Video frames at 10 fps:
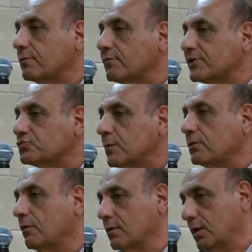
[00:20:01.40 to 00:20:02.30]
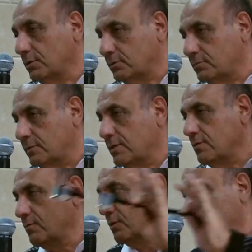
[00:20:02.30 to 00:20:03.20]
this one or not. Then you
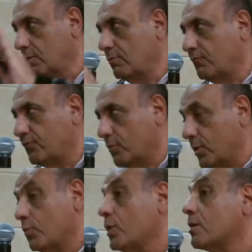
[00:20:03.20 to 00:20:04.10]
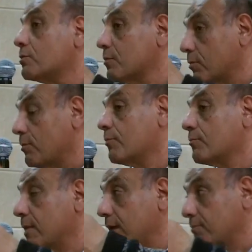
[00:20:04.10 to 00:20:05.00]
will know from what we
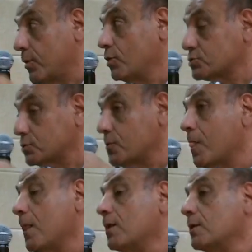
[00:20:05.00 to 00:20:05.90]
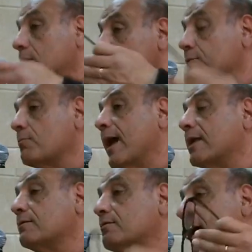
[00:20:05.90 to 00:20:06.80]
may also keep in mind
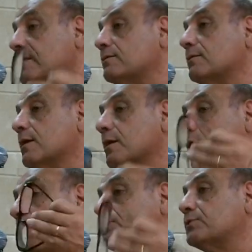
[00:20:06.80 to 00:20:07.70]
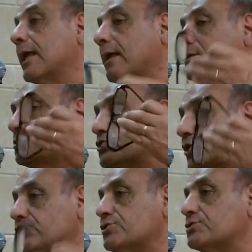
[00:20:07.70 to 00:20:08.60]
that Coptic
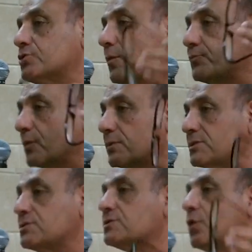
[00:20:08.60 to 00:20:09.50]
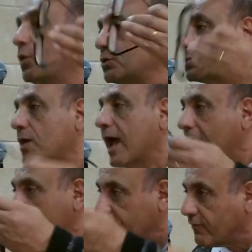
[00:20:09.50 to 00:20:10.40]
churches, Coptic monasteries, they also
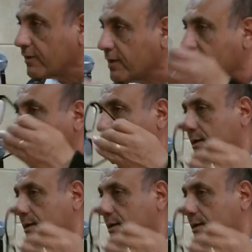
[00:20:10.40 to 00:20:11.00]
have Greek